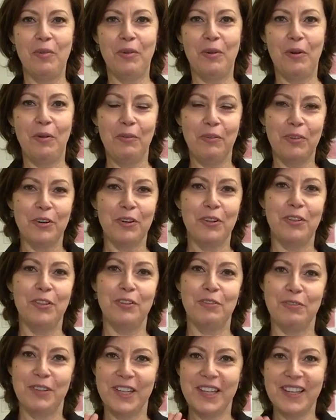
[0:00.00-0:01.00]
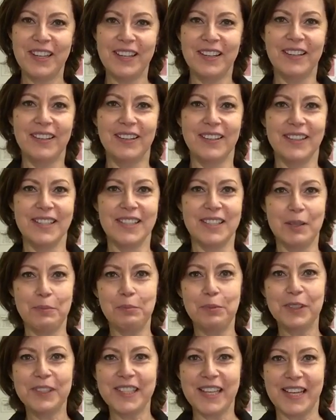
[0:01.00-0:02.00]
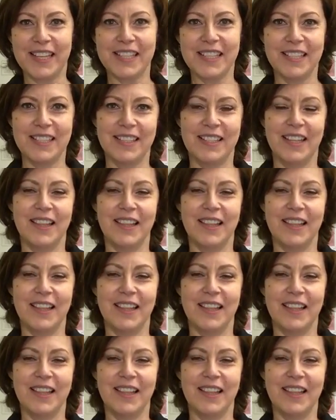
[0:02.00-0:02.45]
over 3 simple tests